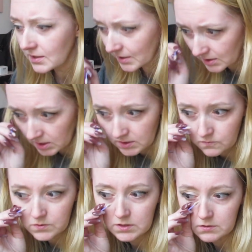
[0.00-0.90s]
somehow. I
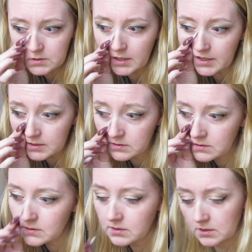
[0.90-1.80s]
don't understand.
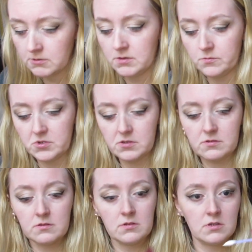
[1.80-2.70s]
But
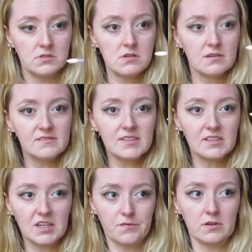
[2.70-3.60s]
You can see the
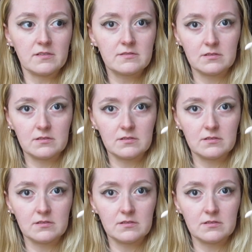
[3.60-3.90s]
difference,